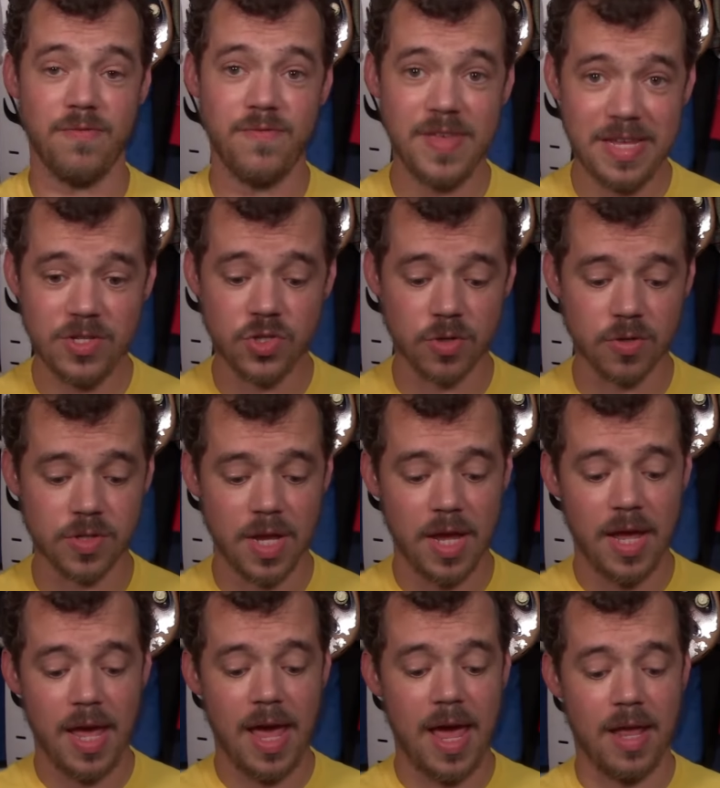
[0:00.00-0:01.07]
features,
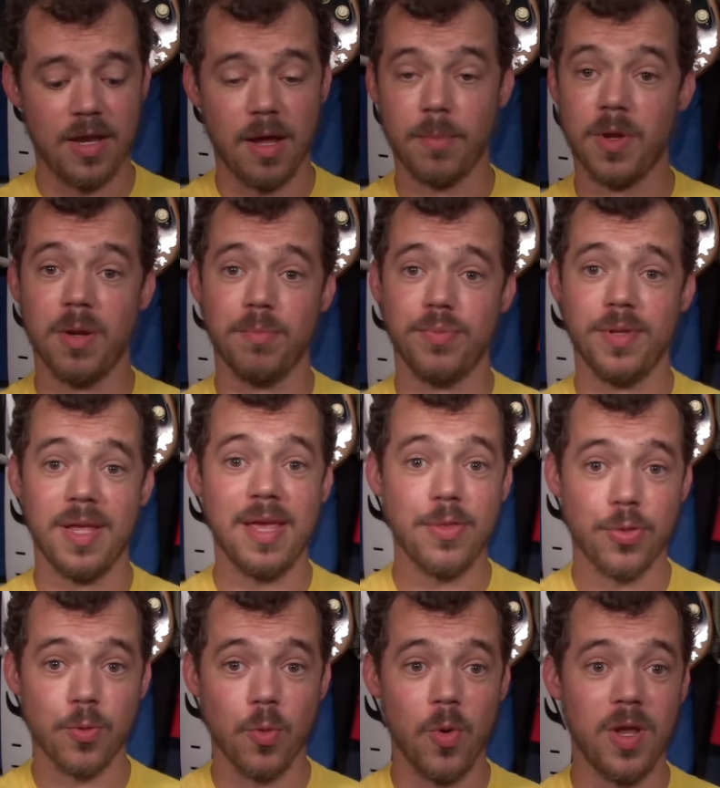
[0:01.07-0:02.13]
and I'm going to play
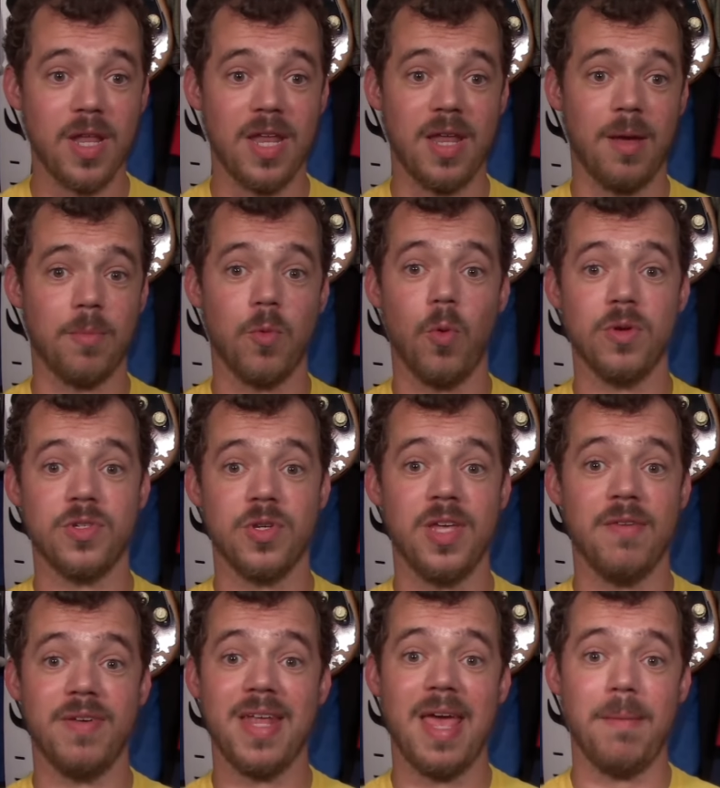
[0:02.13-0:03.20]
through it, and I'm going to
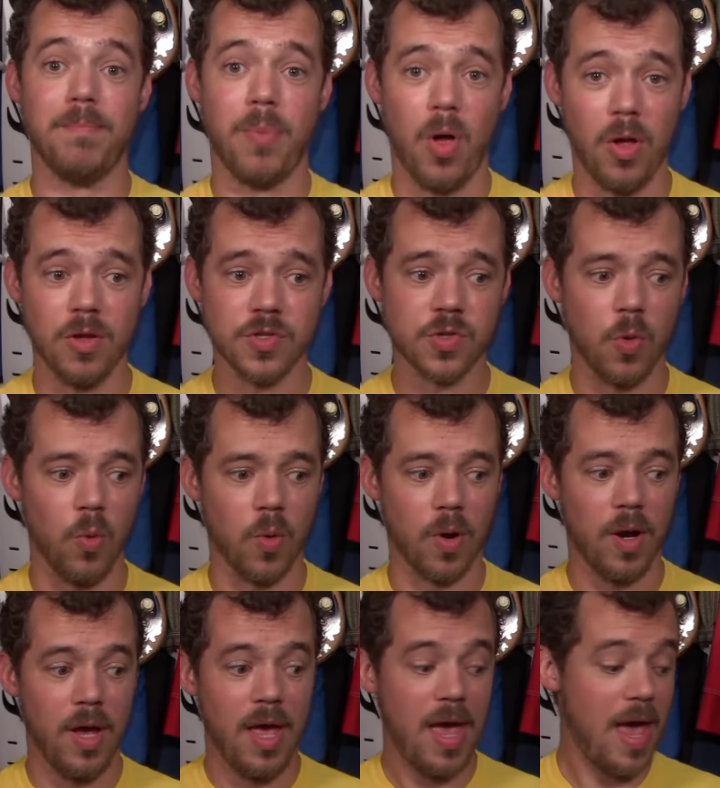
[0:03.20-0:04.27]
give it a Paul score,
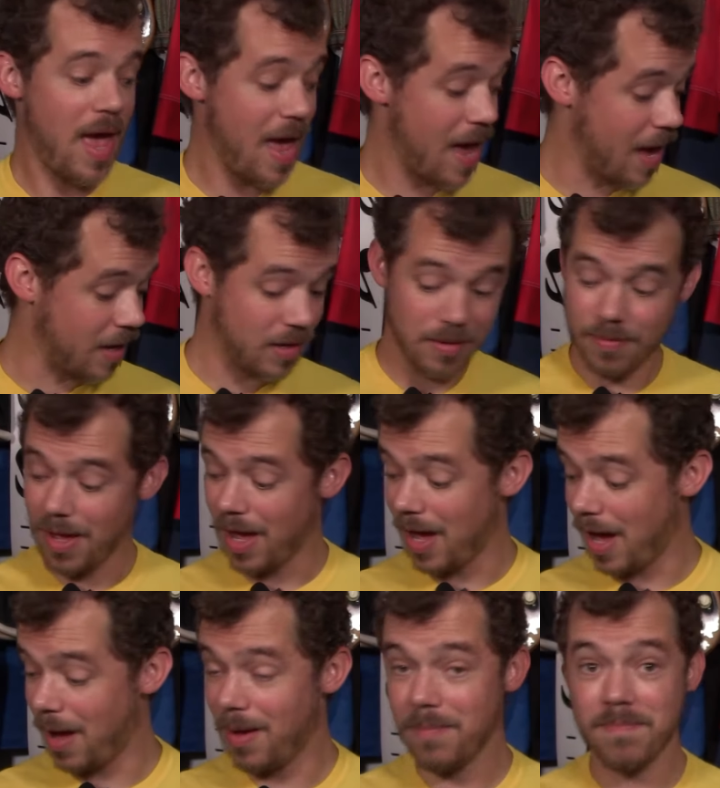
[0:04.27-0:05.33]
and
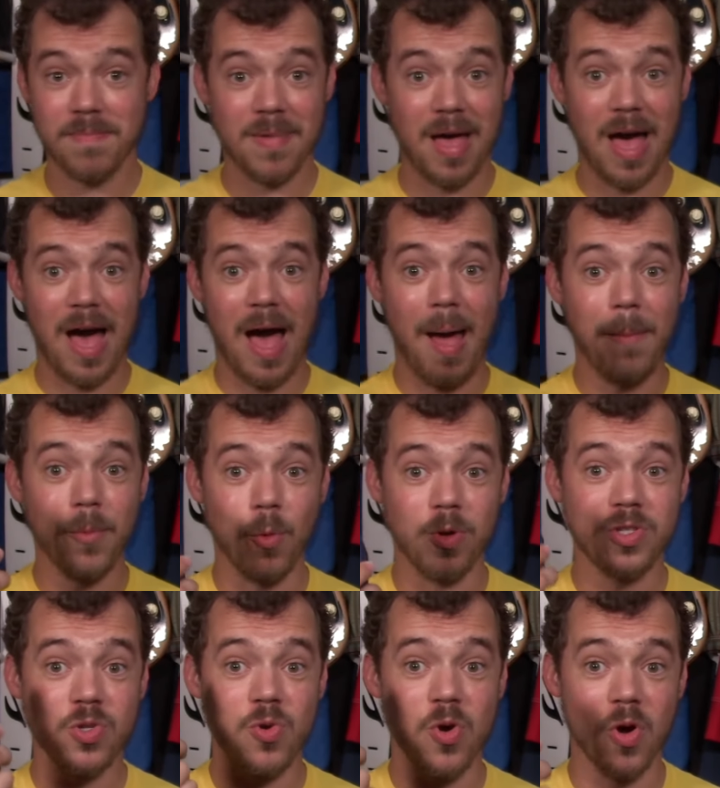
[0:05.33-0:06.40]
I'm going
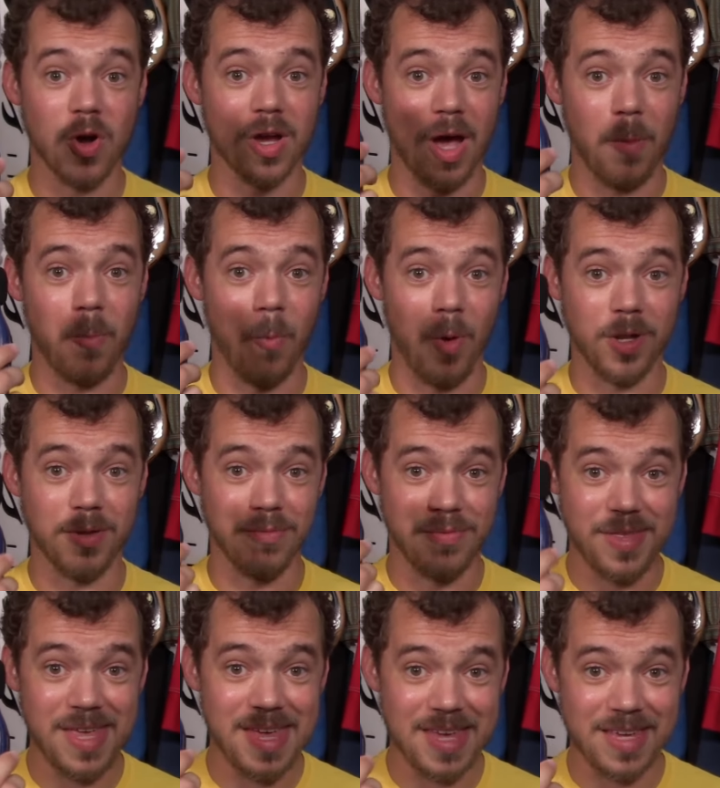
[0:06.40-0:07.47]
to hook up one of
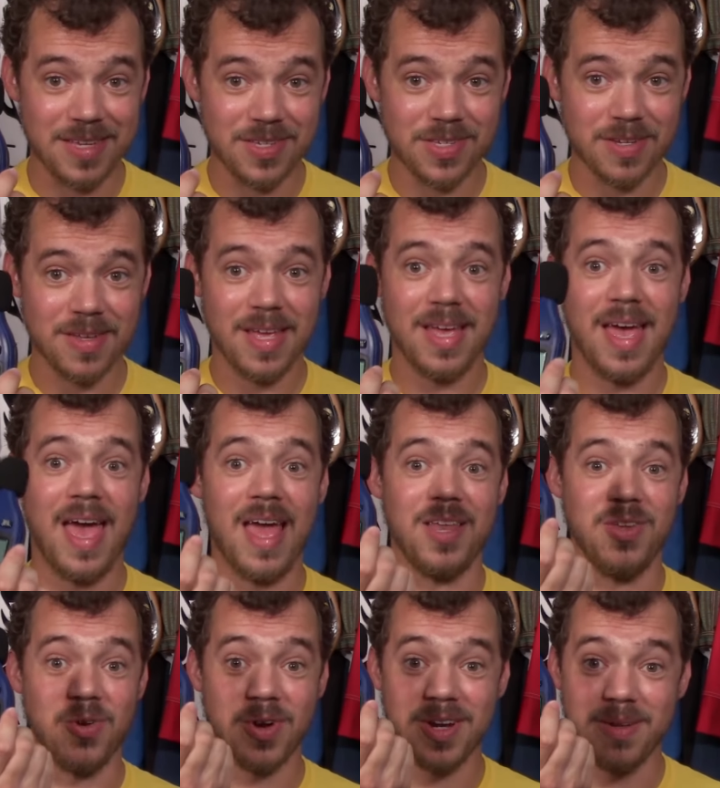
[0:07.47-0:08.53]
these,
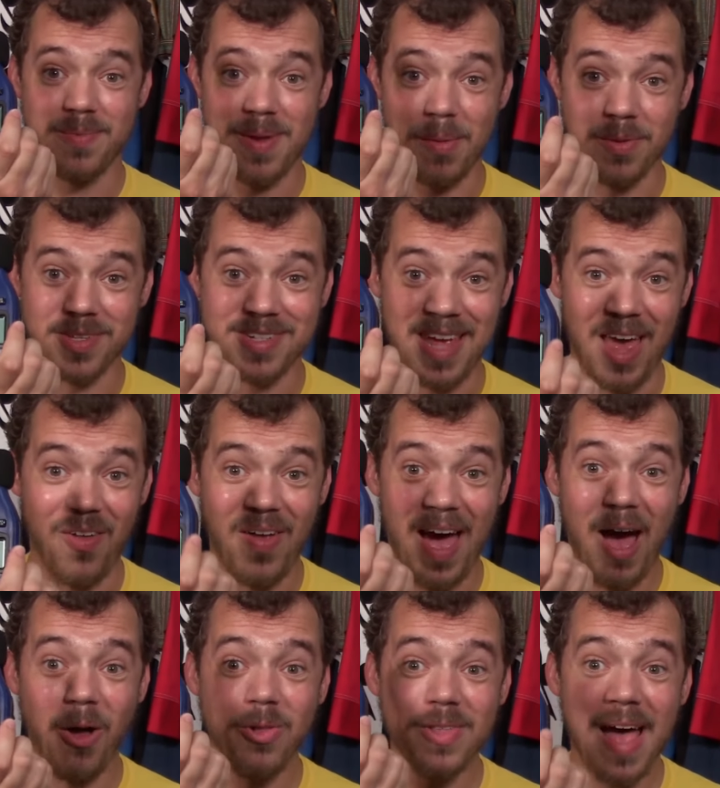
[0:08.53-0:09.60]
and you're going to be able to tell
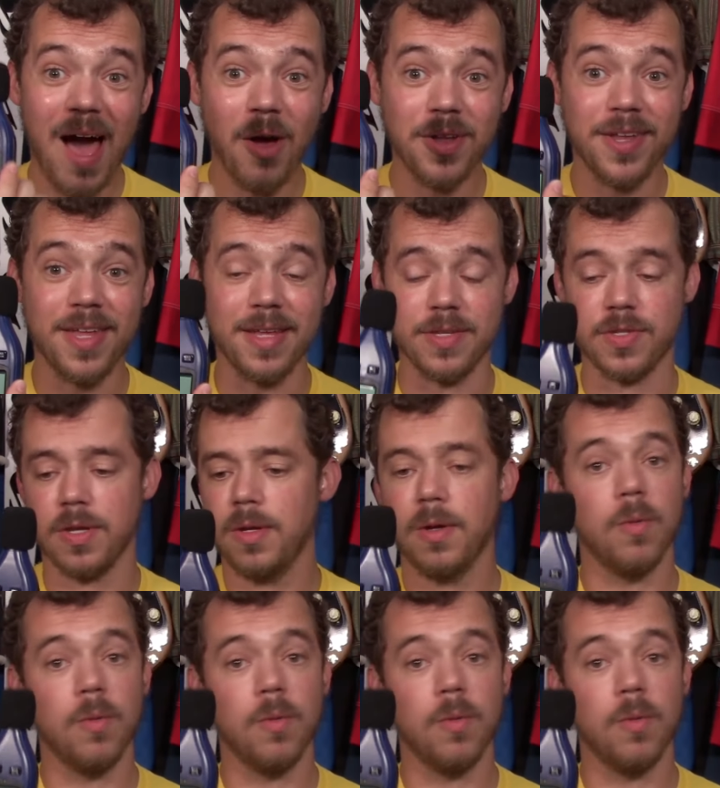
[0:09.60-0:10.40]
how loud it is.